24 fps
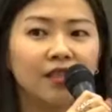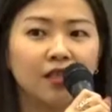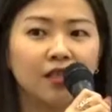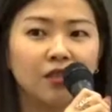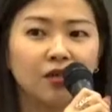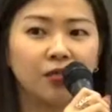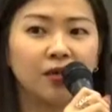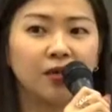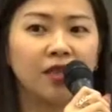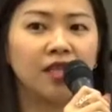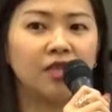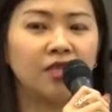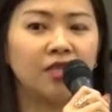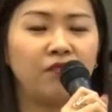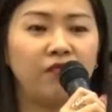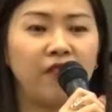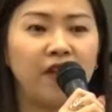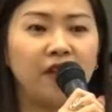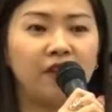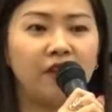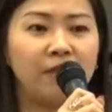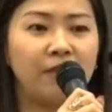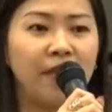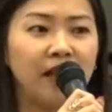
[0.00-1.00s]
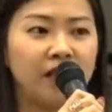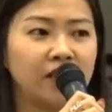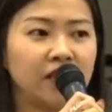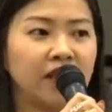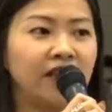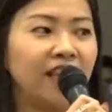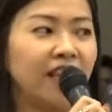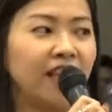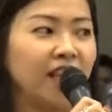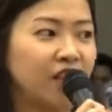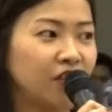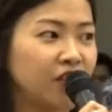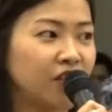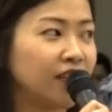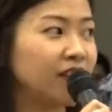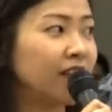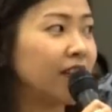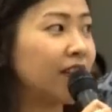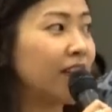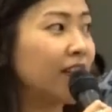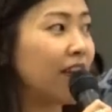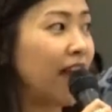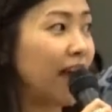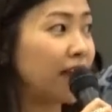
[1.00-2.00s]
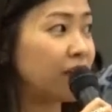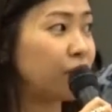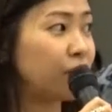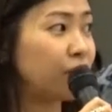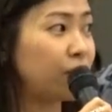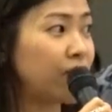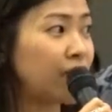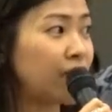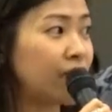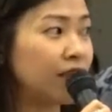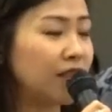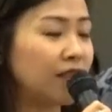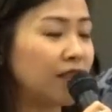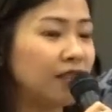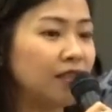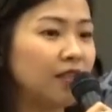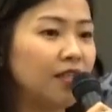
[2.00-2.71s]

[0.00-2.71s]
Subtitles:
So it's very much an Asian country.